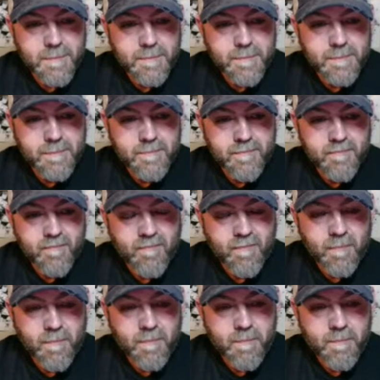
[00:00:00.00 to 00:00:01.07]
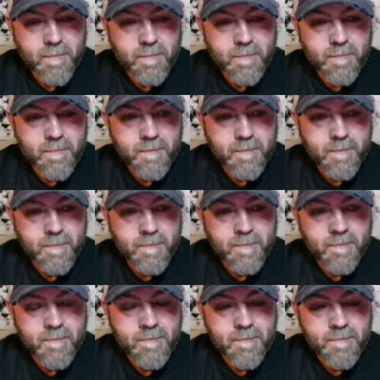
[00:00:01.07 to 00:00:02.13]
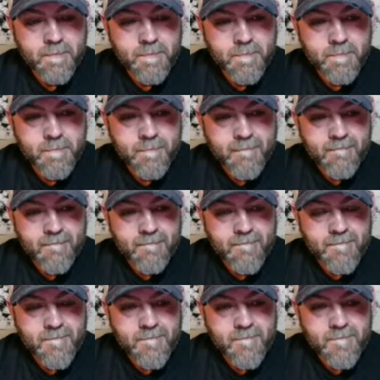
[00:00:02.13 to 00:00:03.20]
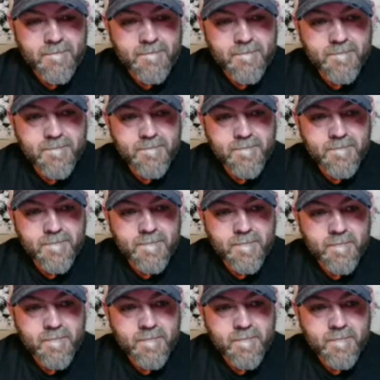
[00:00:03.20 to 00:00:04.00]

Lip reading: The person shown says nothing.